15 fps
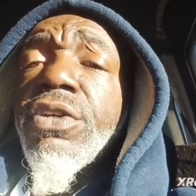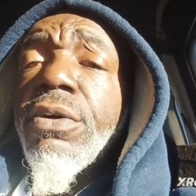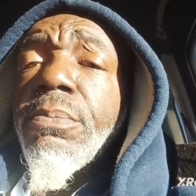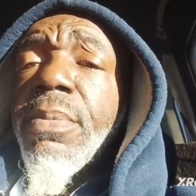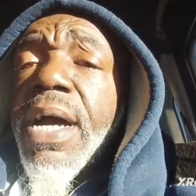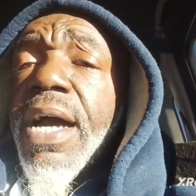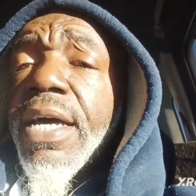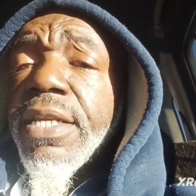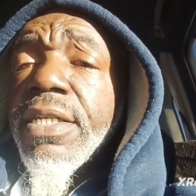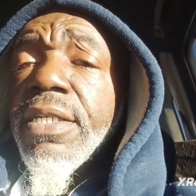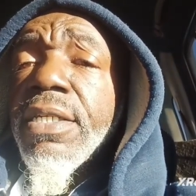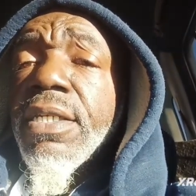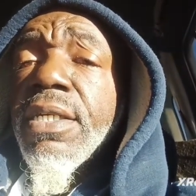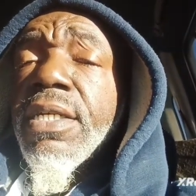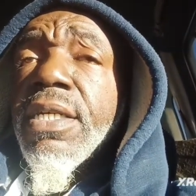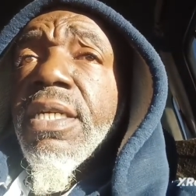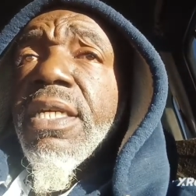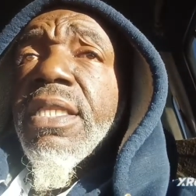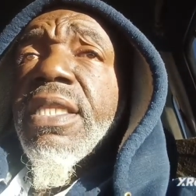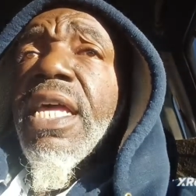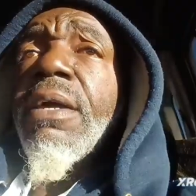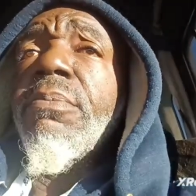your body,
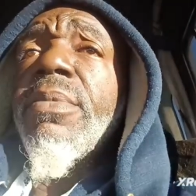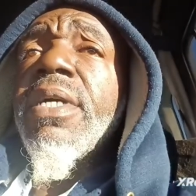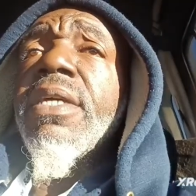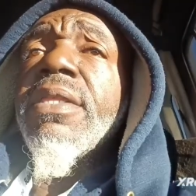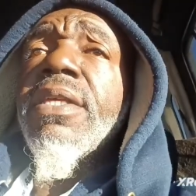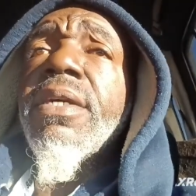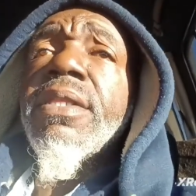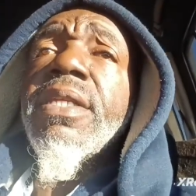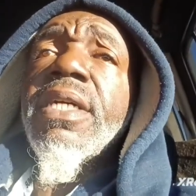that means that